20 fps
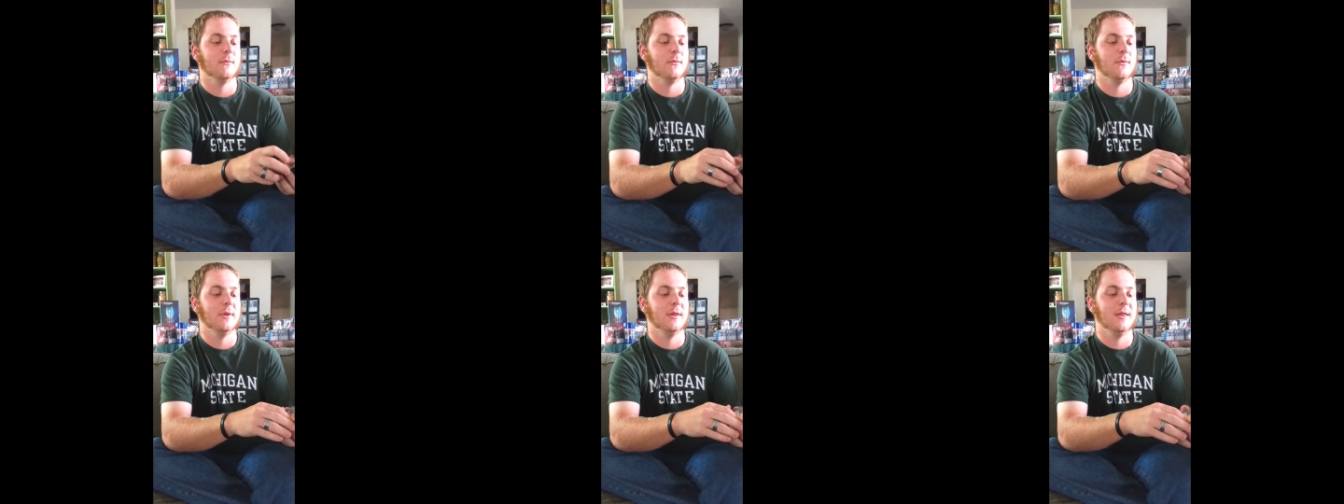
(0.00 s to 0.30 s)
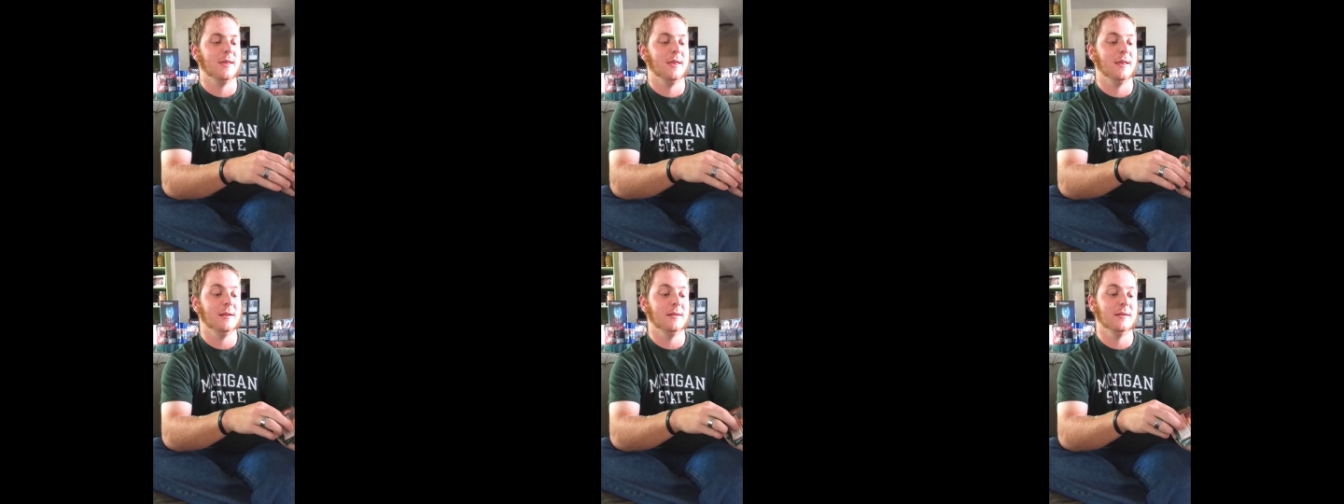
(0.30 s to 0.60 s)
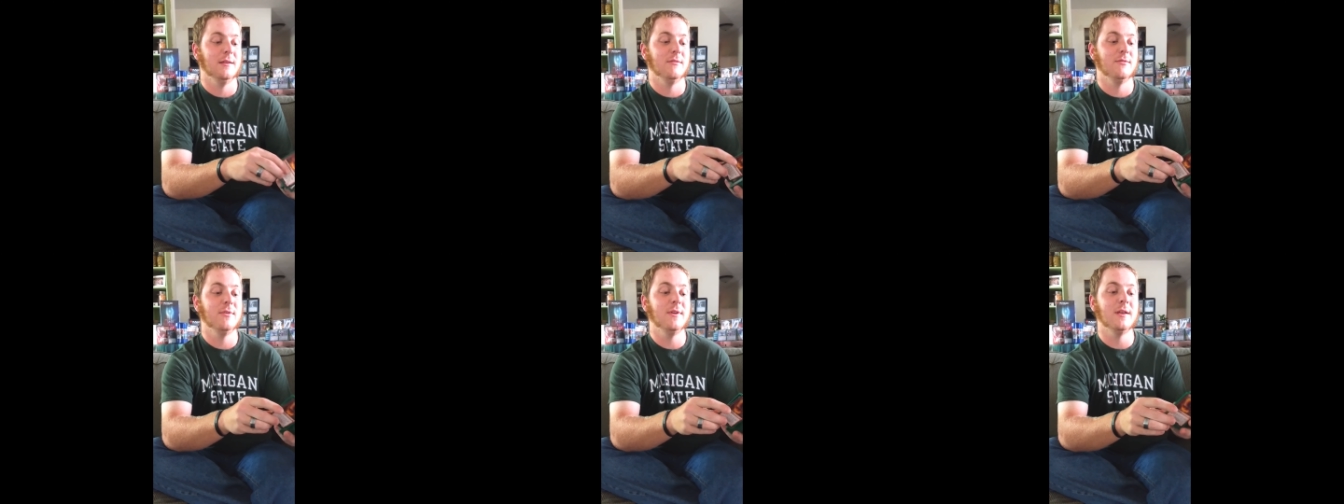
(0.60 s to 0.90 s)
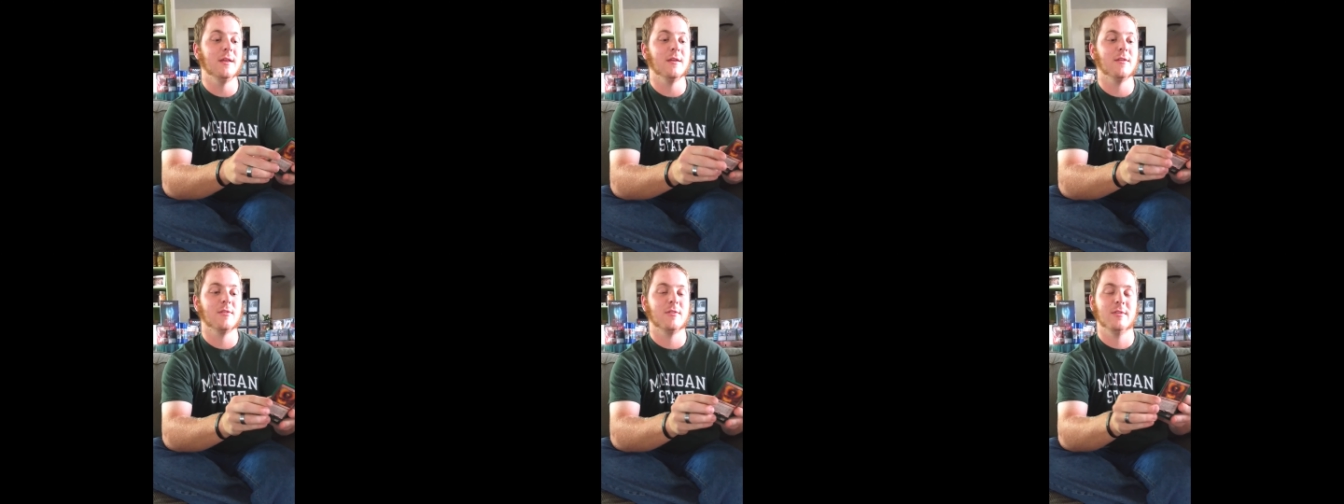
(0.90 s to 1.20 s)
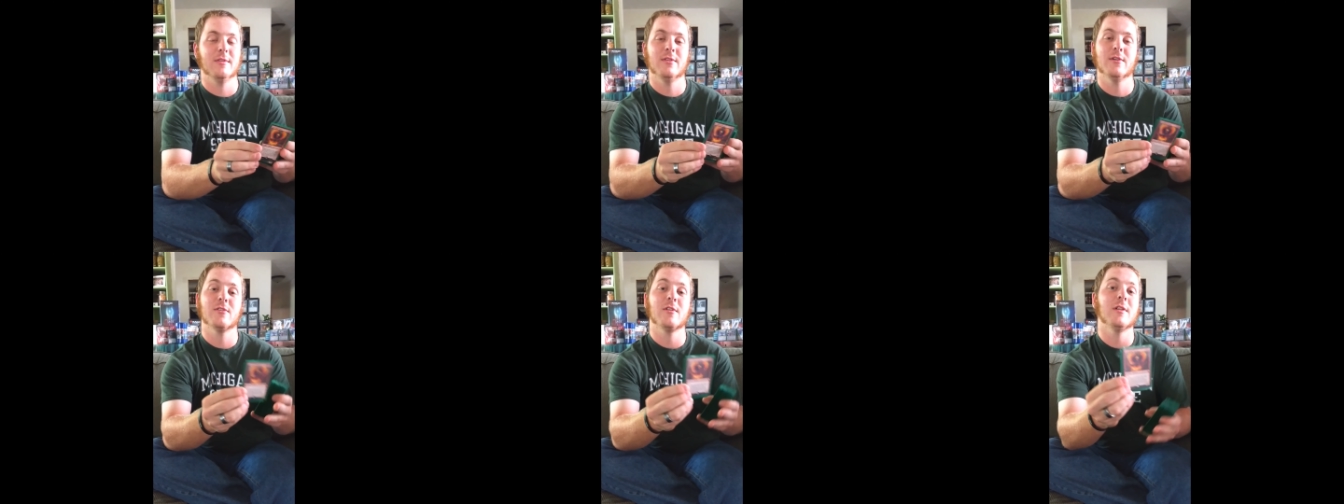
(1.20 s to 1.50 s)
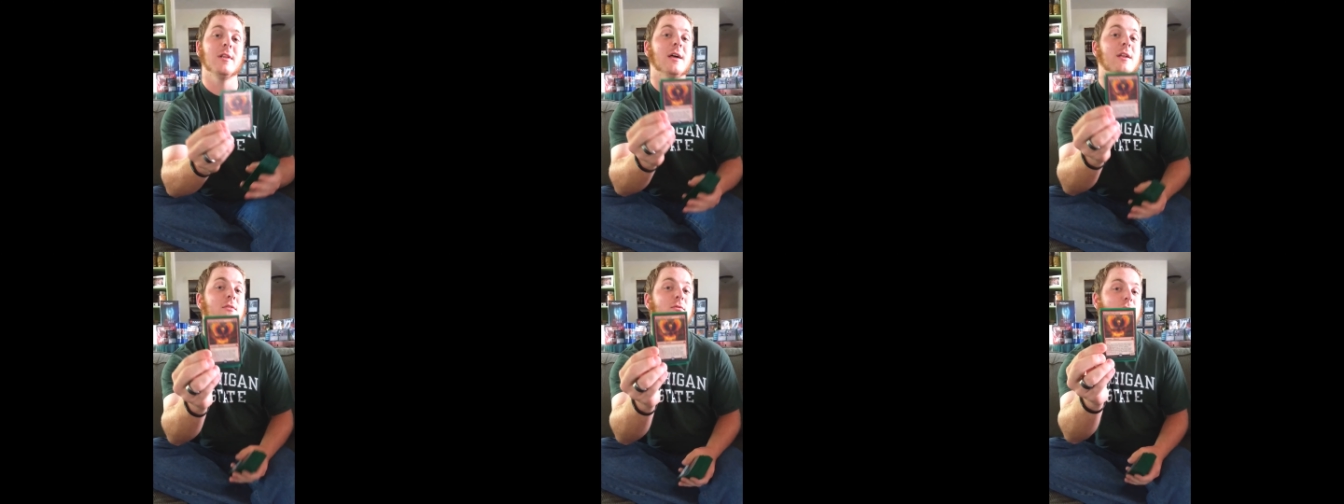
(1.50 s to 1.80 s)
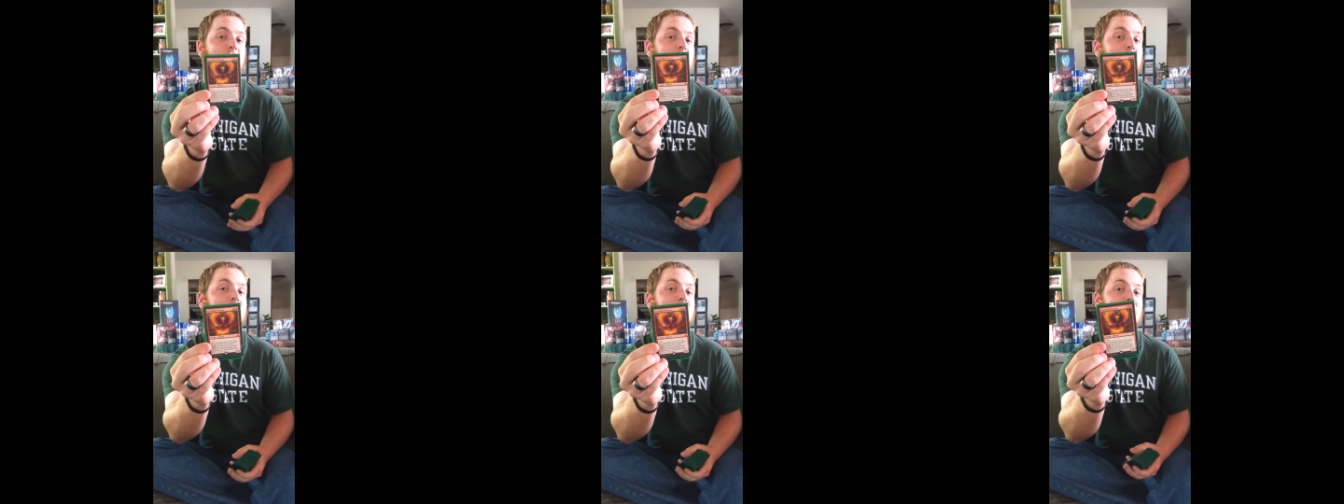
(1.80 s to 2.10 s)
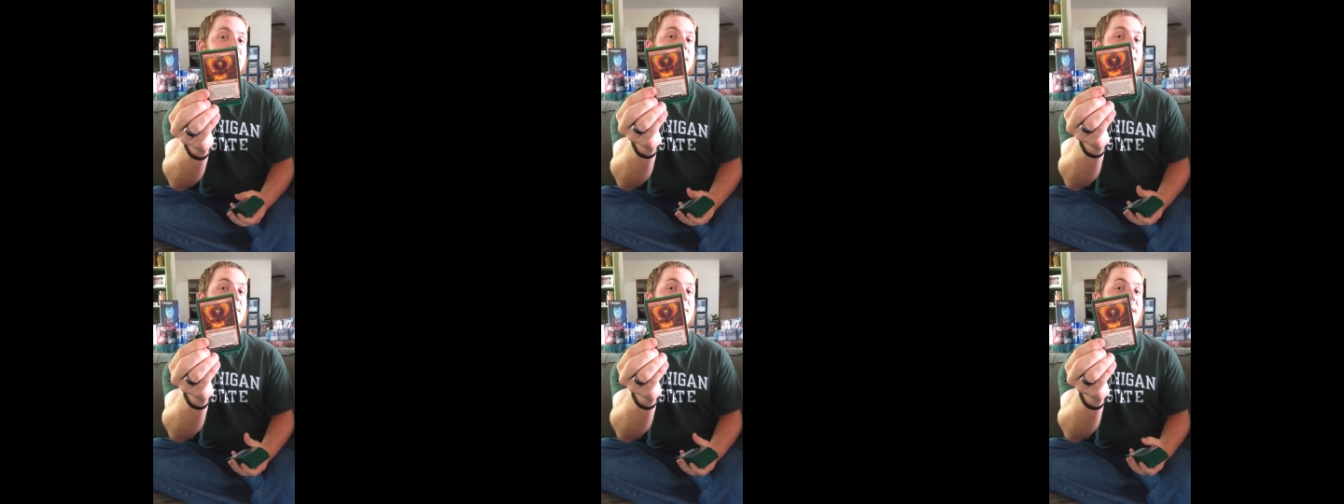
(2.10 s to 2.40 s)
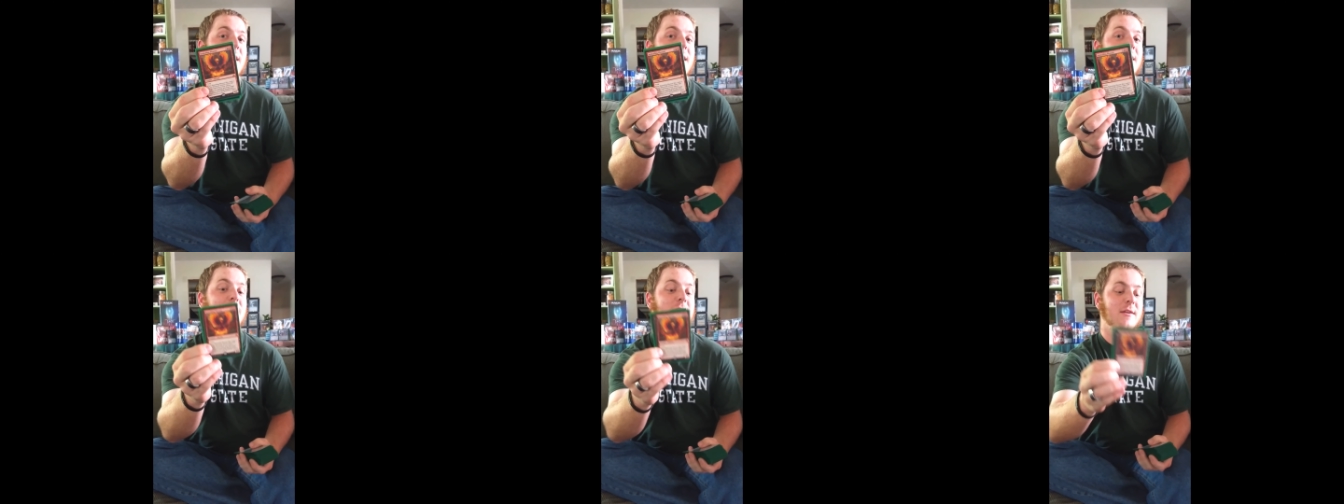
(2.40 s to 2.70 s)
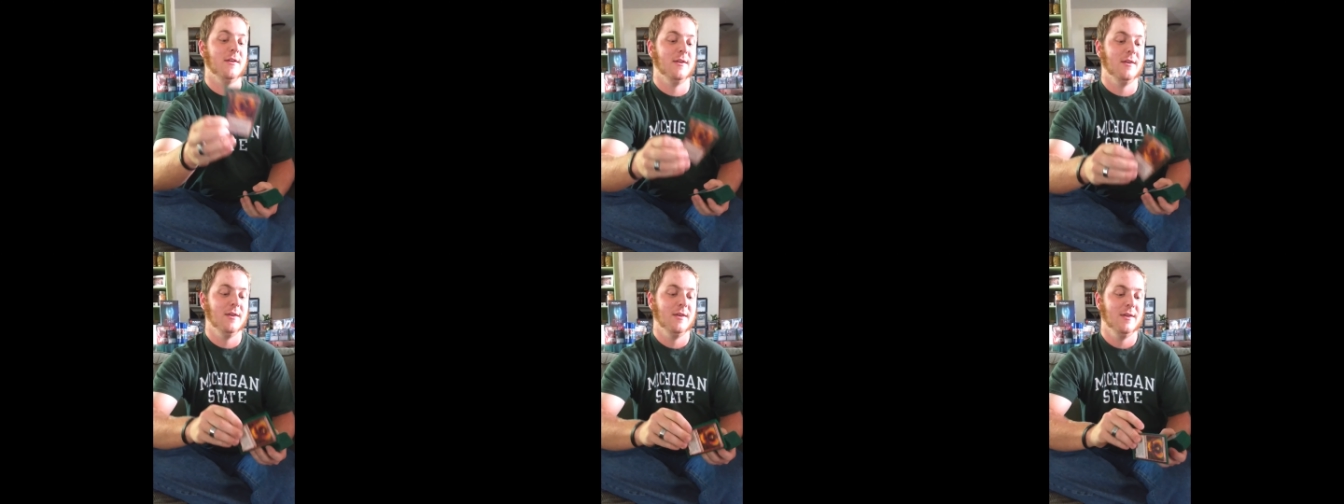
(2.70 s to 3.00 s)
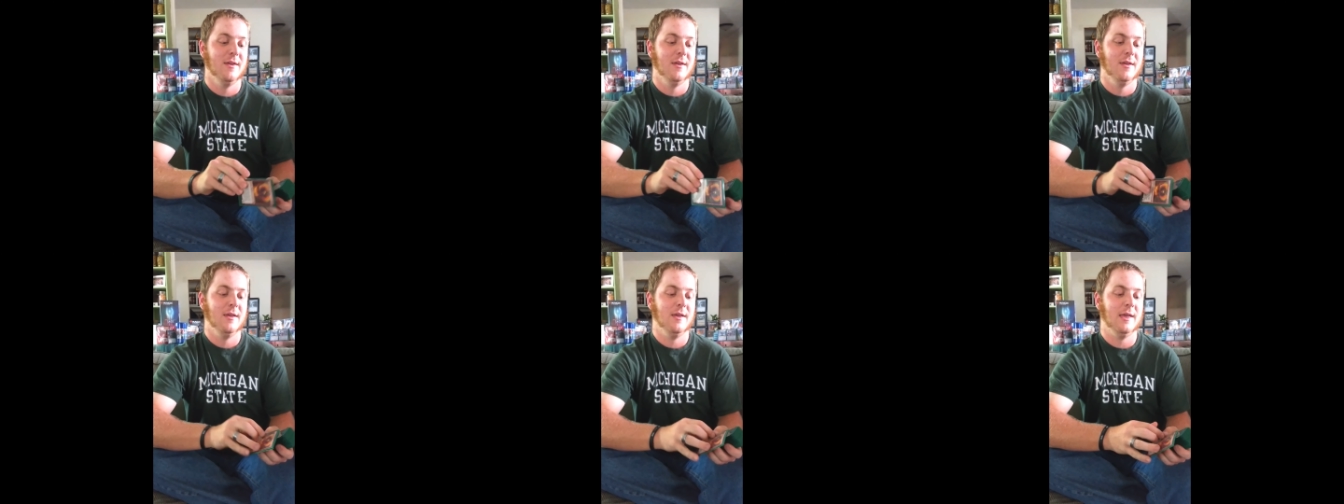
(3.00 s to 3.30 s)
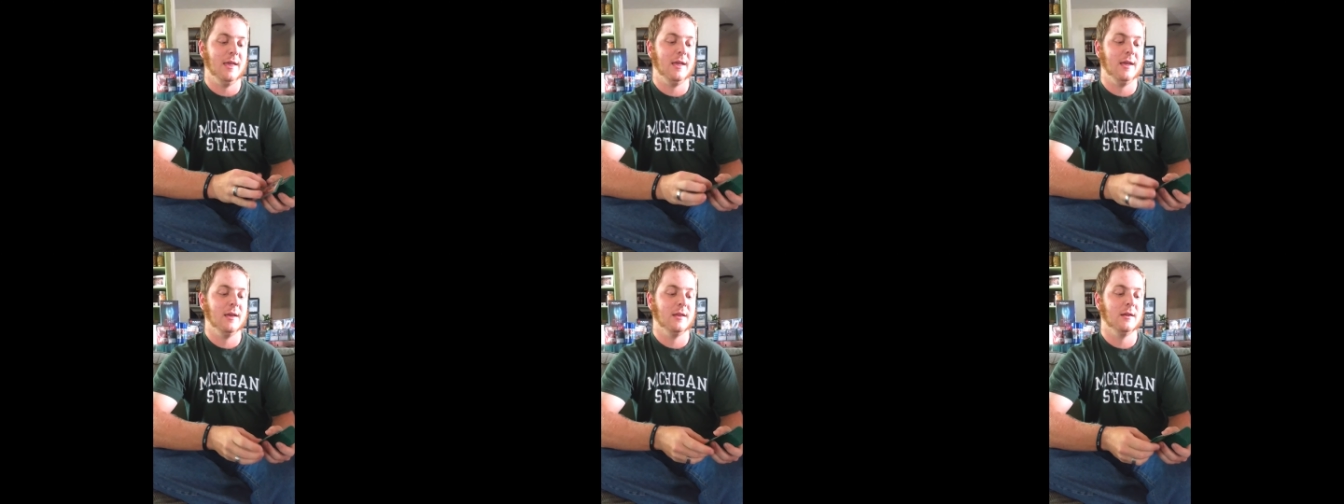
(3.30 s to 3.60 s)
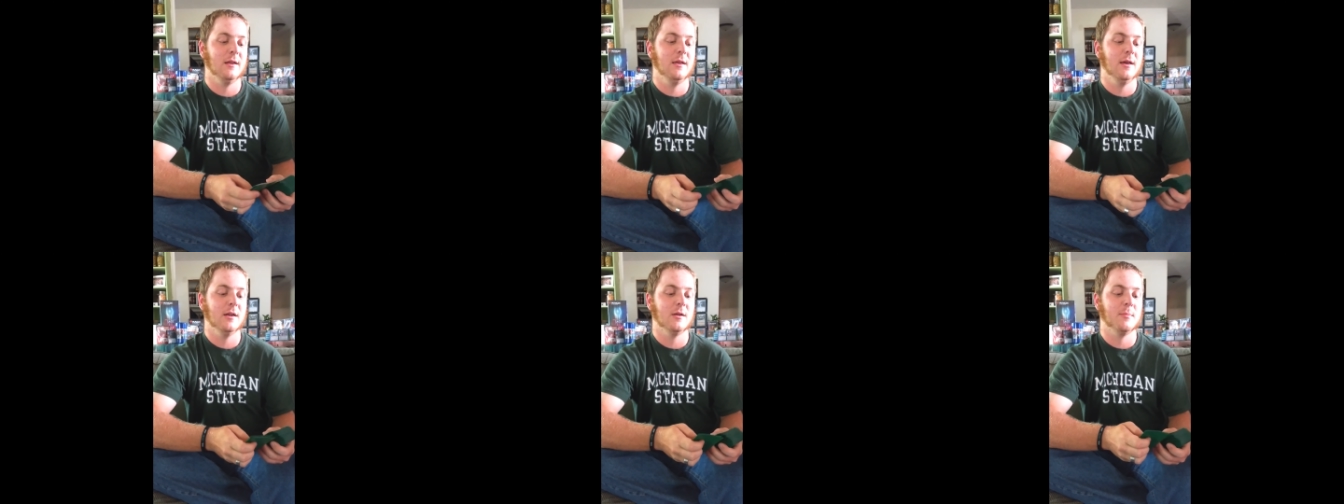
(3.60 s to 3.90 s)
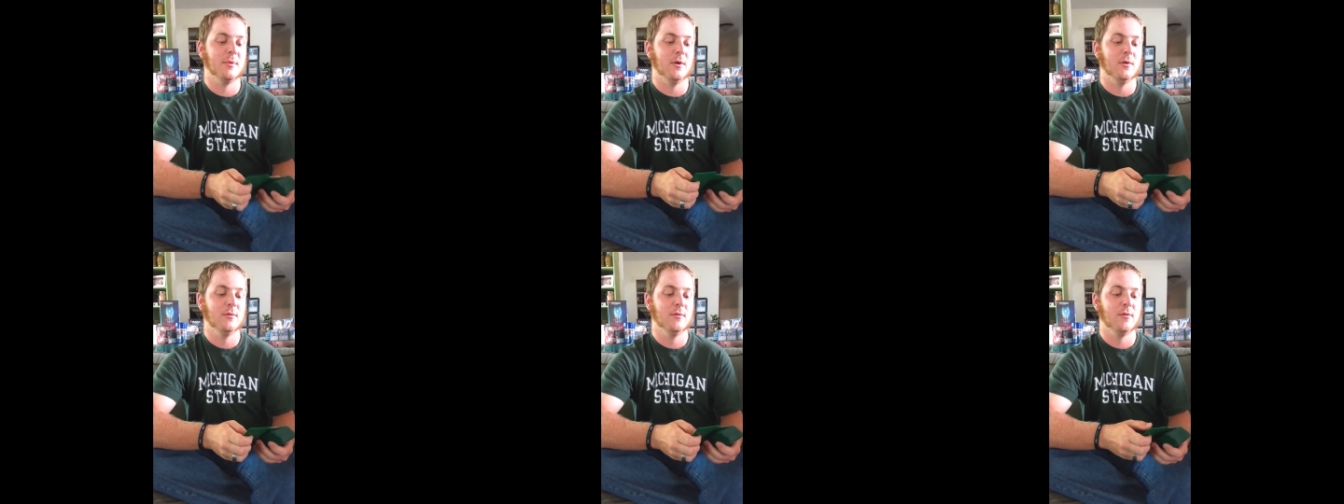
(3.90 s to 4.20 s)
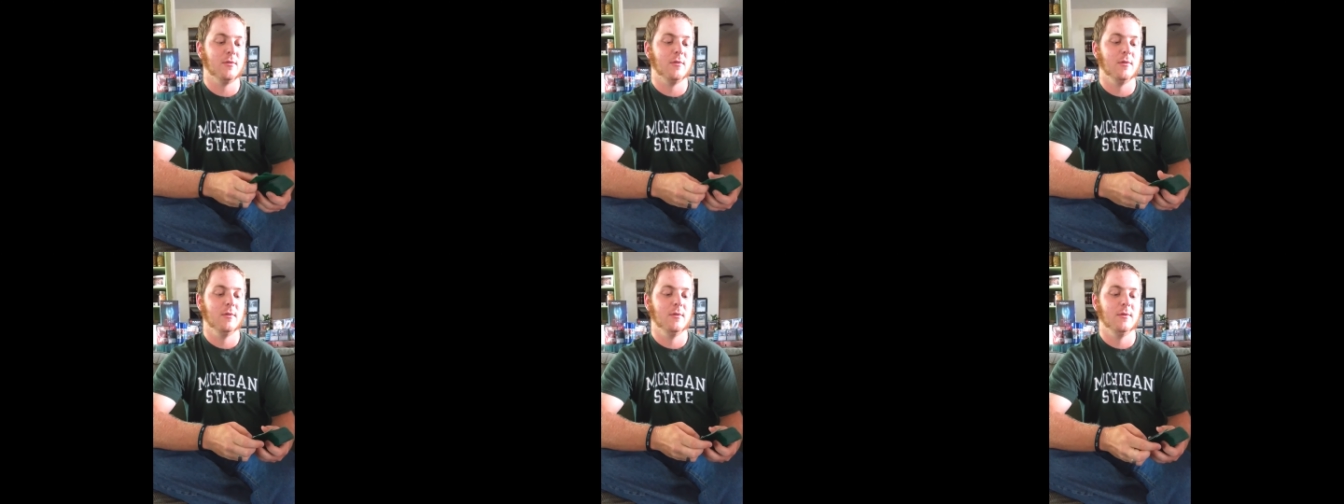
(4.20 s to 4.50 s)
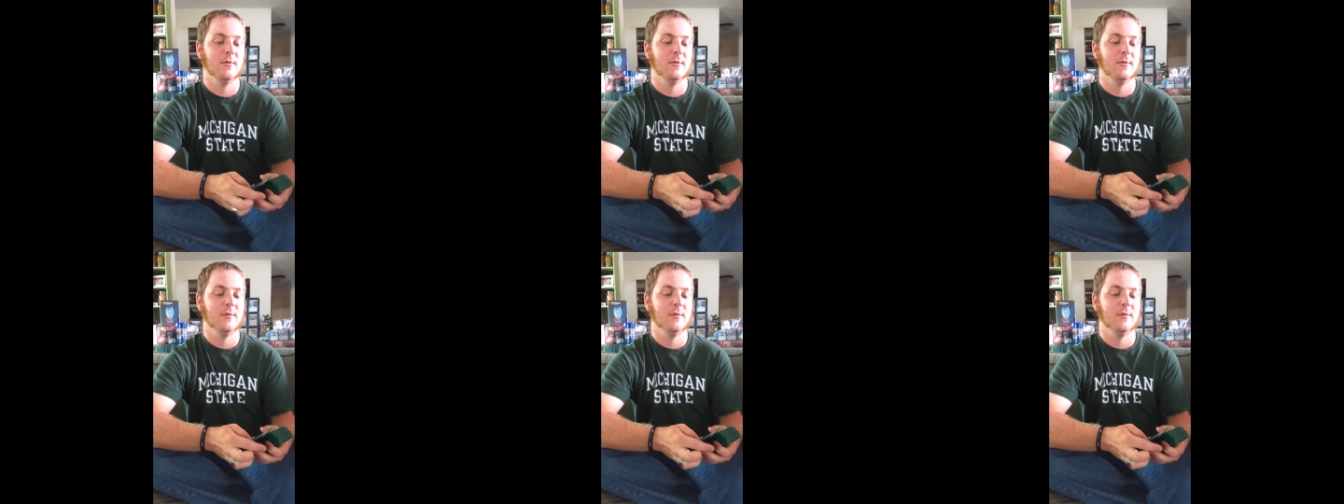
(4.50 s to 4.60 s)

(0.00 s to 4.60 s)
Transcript: Rekindling Phoenix, there's a lot of re in this deck, and Gutterbones.